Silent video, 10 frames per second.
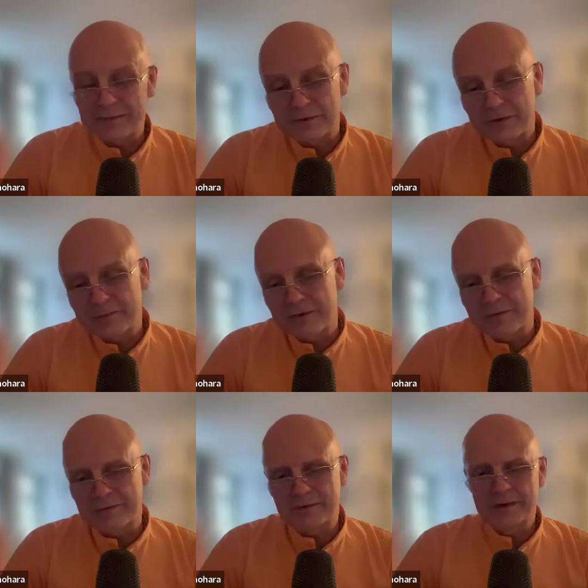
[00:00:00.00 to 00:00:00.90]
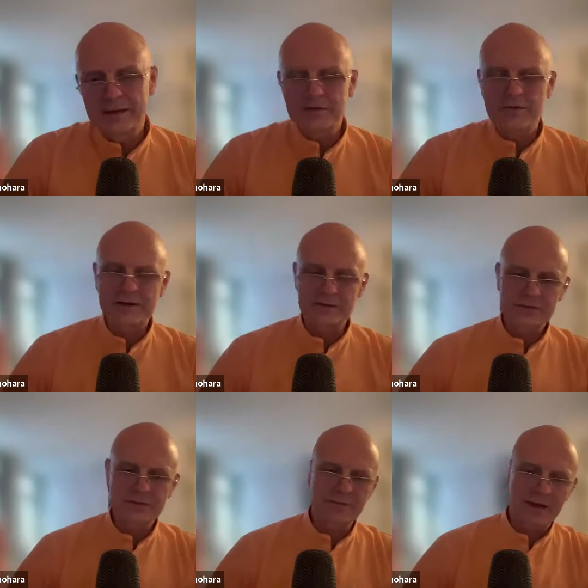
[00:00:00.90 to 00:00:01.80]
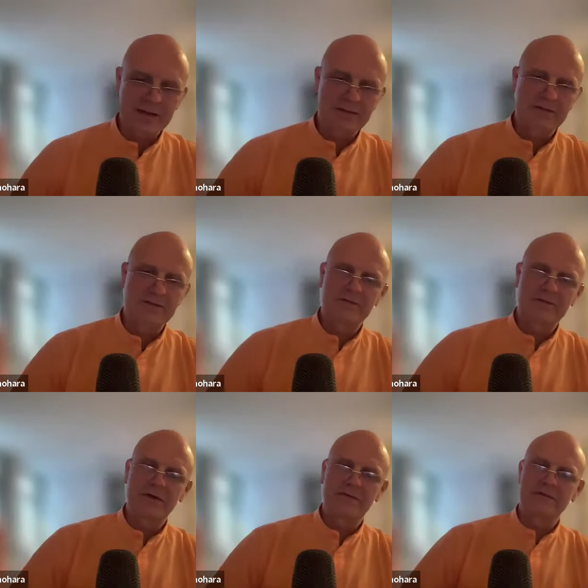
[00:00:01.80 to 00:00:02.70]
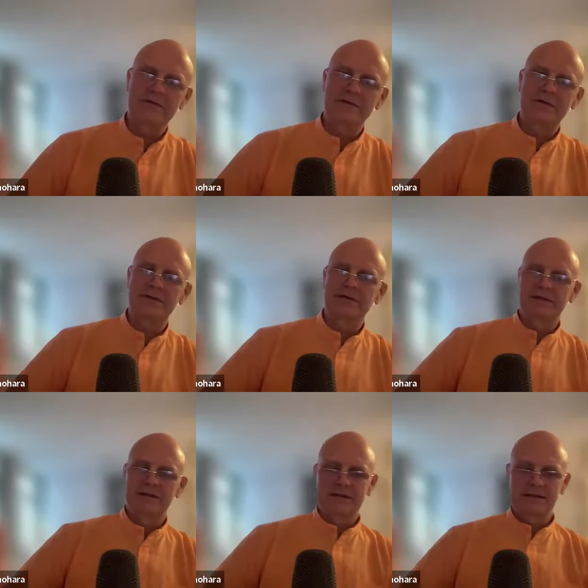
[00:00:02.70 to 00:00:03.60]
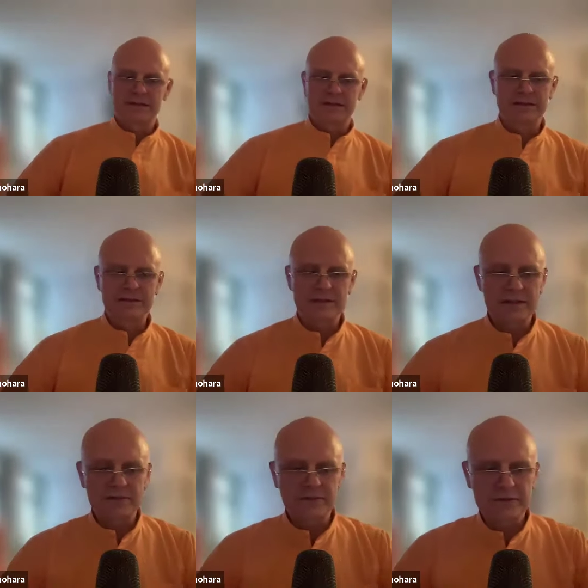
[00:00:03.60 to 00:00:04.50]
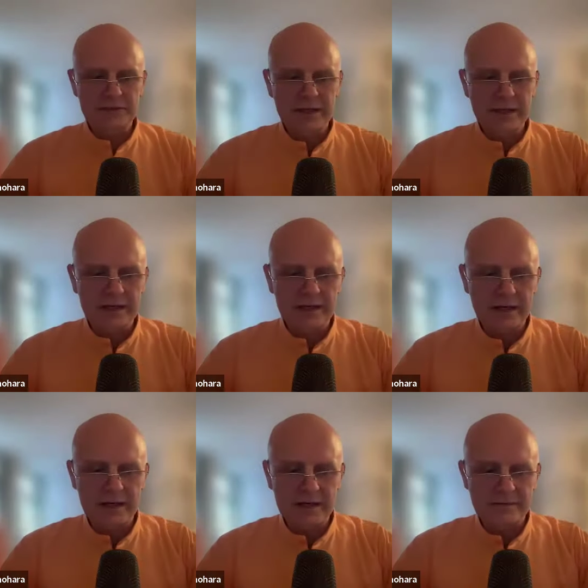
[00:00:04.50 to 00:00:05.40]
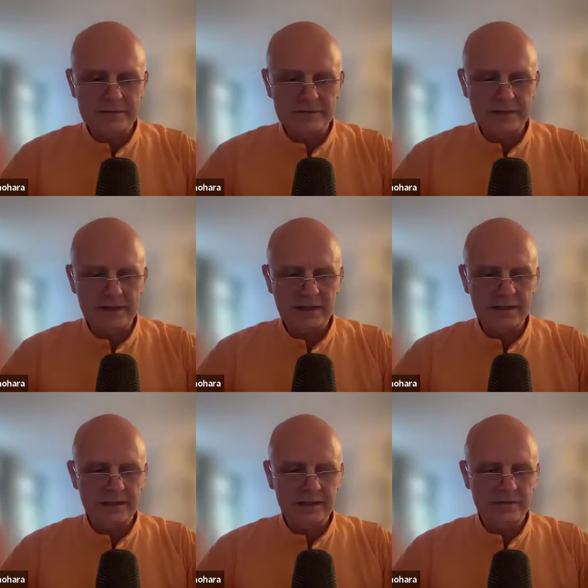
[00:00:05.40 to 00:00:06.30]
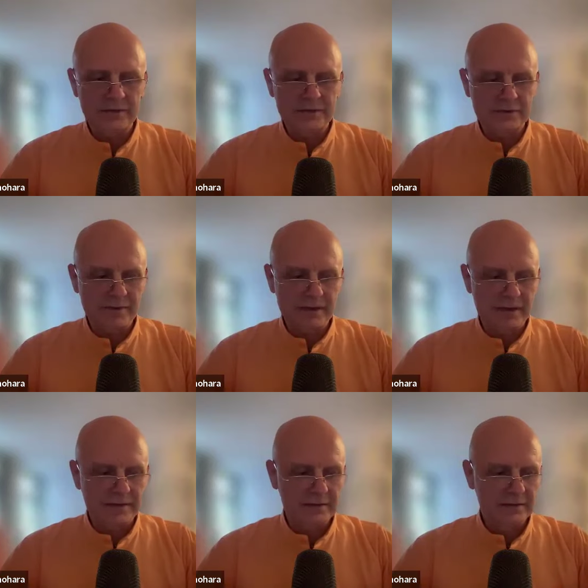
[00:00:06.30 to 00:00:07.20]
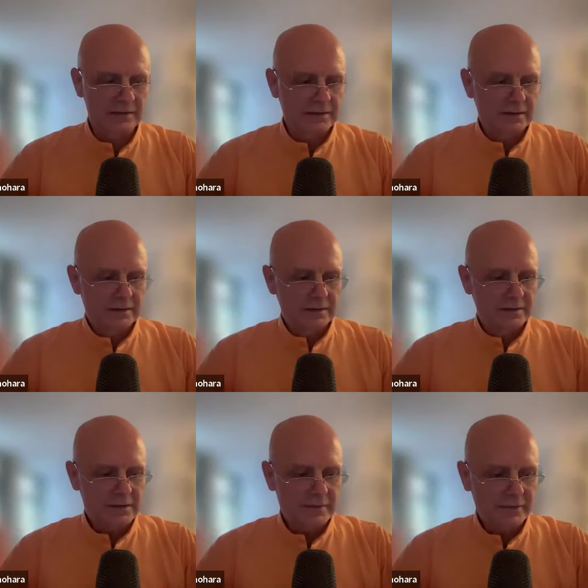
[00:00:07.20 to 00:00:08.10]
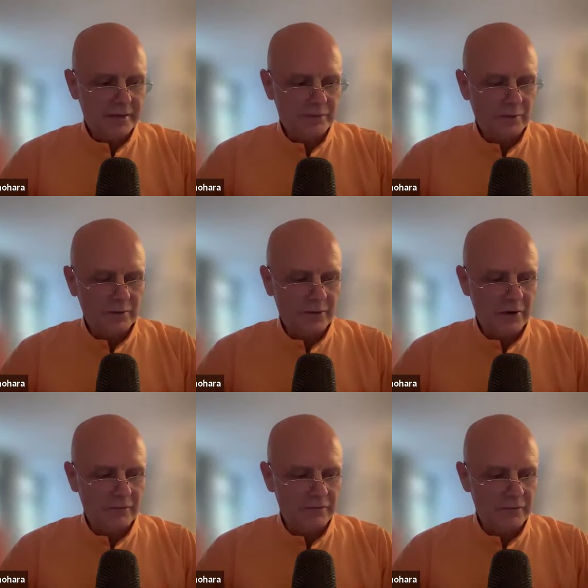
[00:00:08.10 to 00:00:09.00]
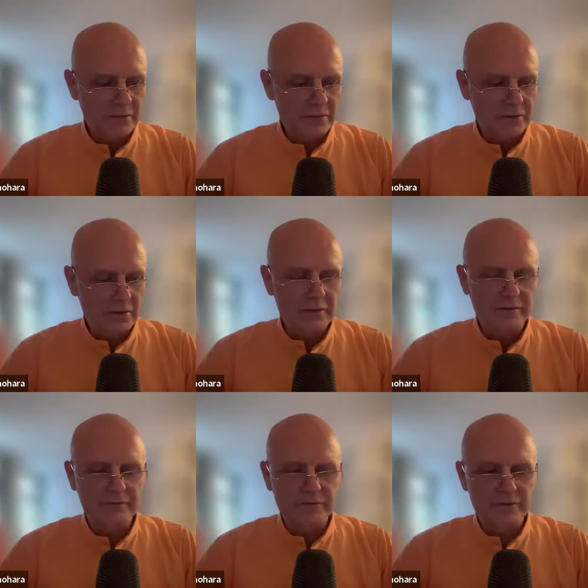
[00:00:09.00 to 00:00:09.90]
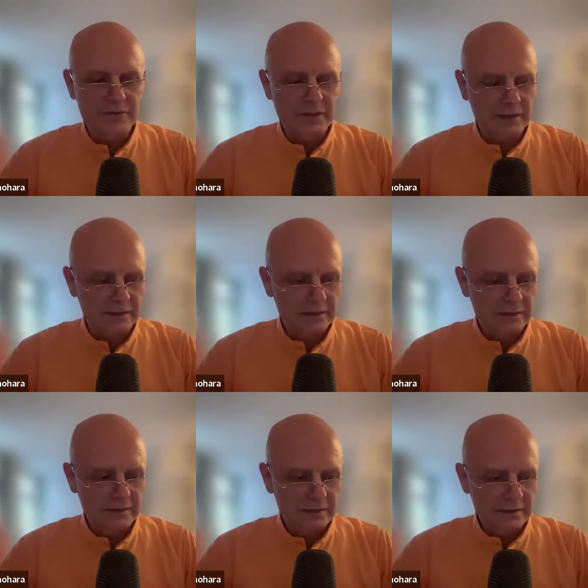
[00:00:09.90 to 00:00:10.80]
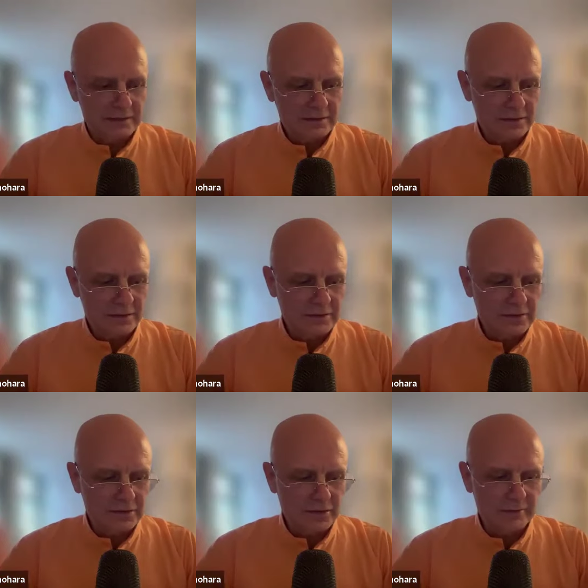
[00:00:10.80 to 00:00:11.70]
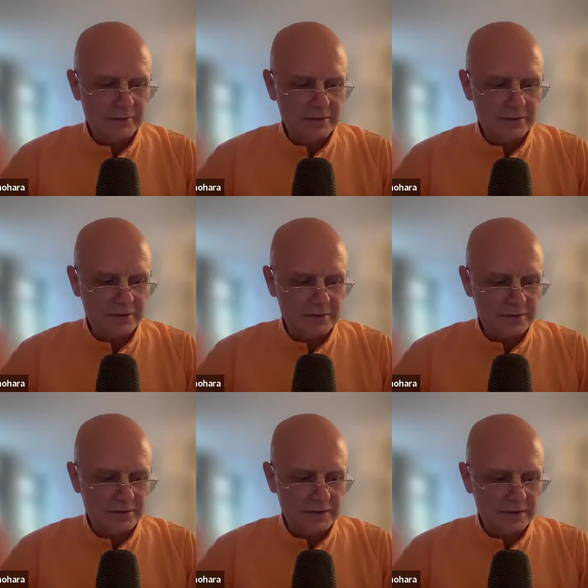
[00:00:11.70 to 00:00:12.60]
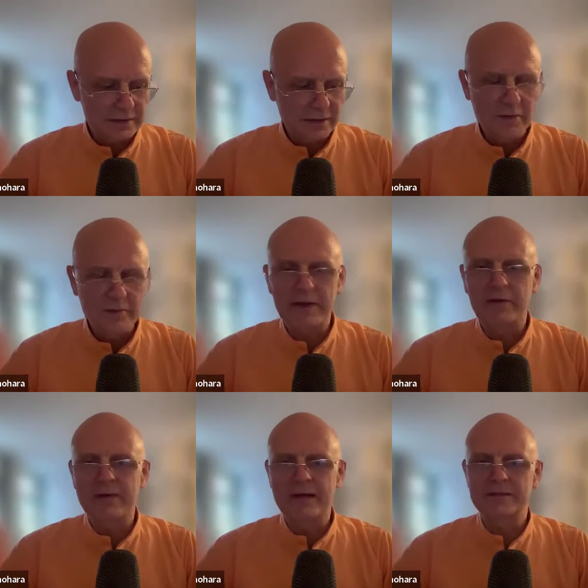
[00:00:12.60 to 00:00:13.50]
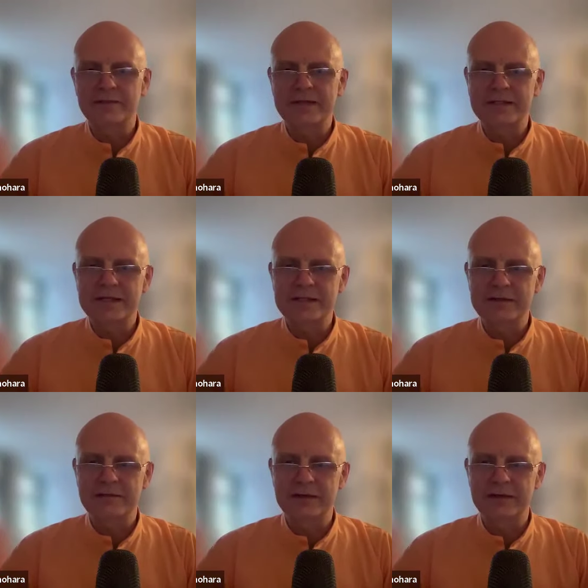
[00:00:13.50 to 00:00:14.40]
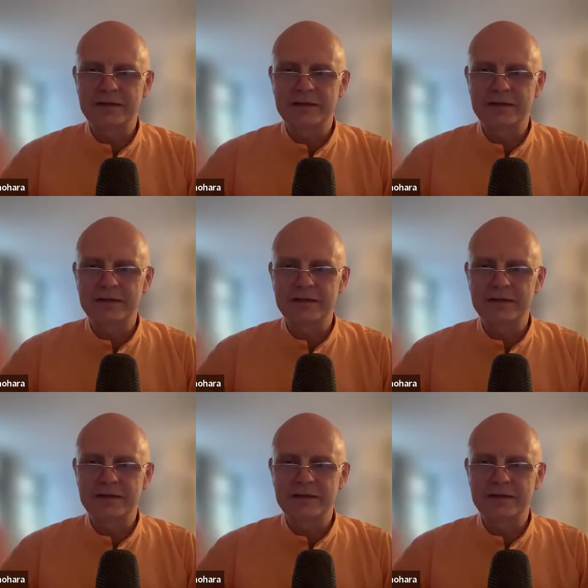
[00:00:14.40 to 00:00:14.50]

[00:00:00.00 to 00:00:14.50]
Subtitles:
so upon retrospect, we often can see Krishna and our lives in retrospect. Because sometimes what we're going through is so confusing and so disturbing to us that we may not be able to make sense of it.